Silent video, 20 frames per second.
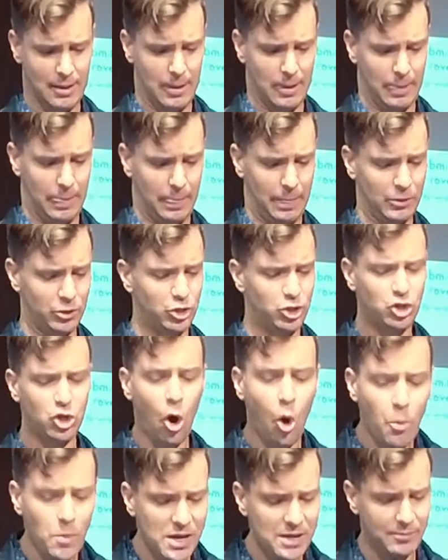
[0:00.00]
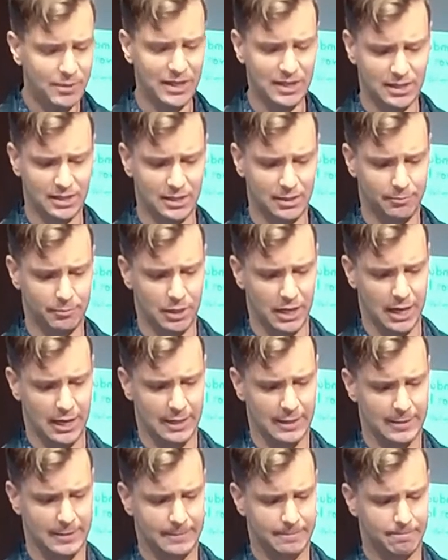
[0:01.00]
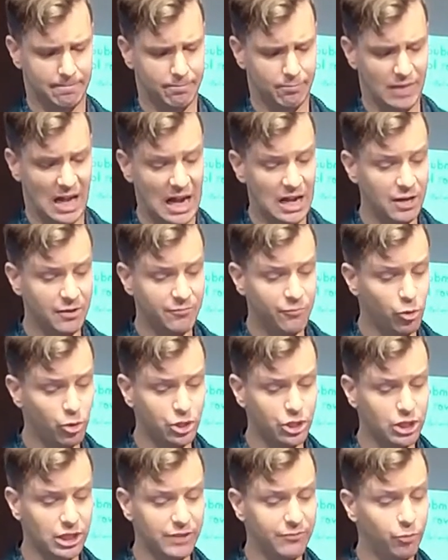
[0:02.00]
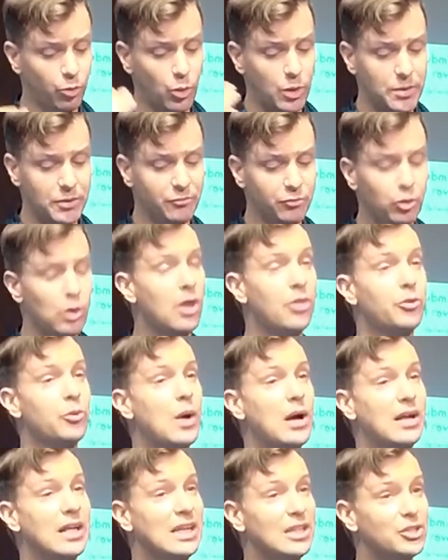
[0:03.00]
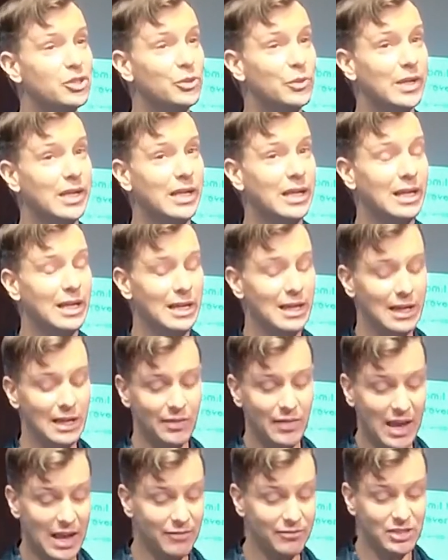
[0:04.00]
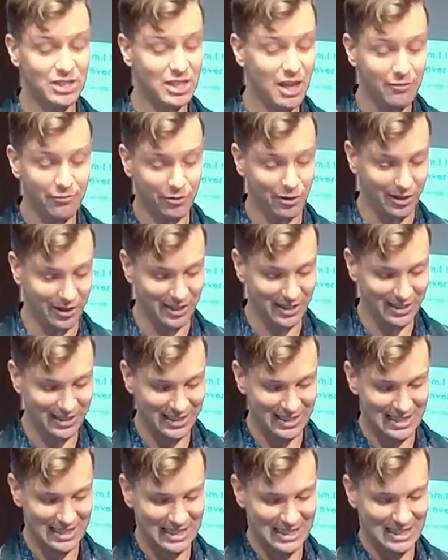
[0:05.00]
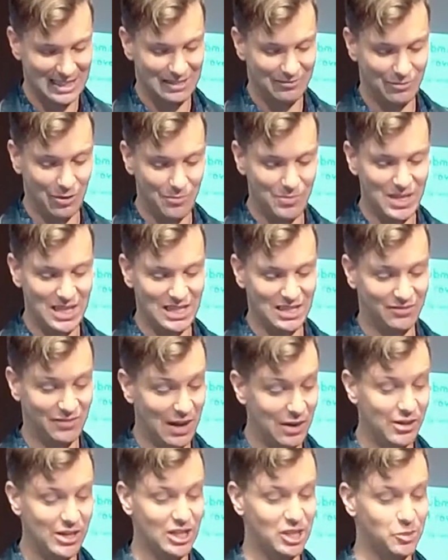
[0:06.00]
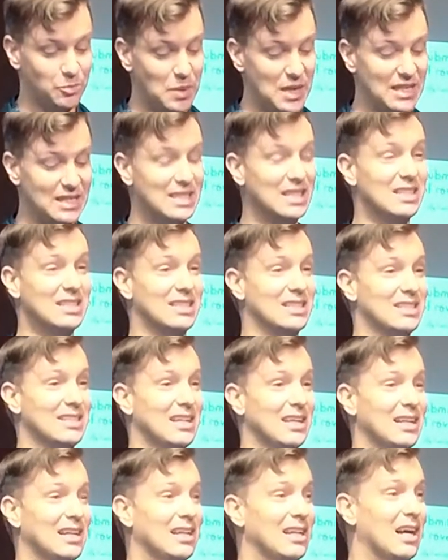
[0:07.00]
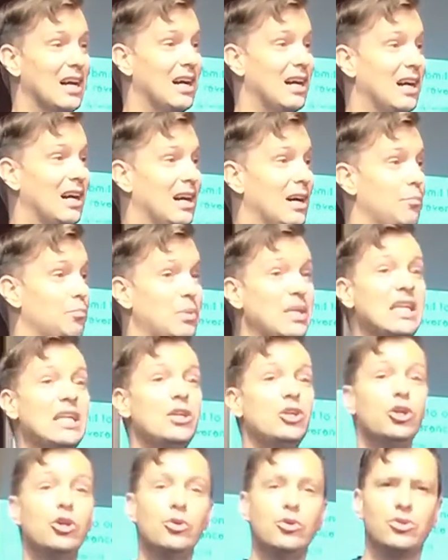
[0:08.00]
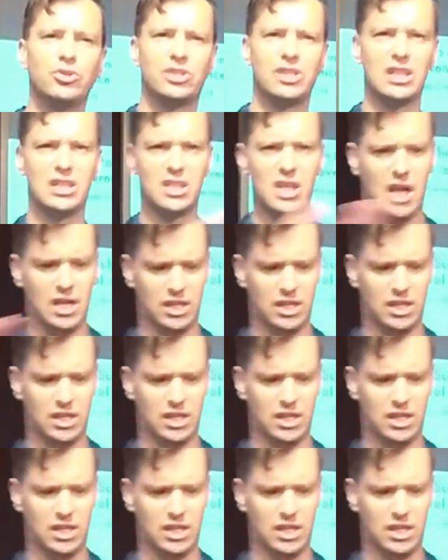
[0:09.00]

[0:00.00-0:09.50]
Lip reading: There's so many pieces at play. And unfortunately for women throughout history, they have suffered from these various pieces being used as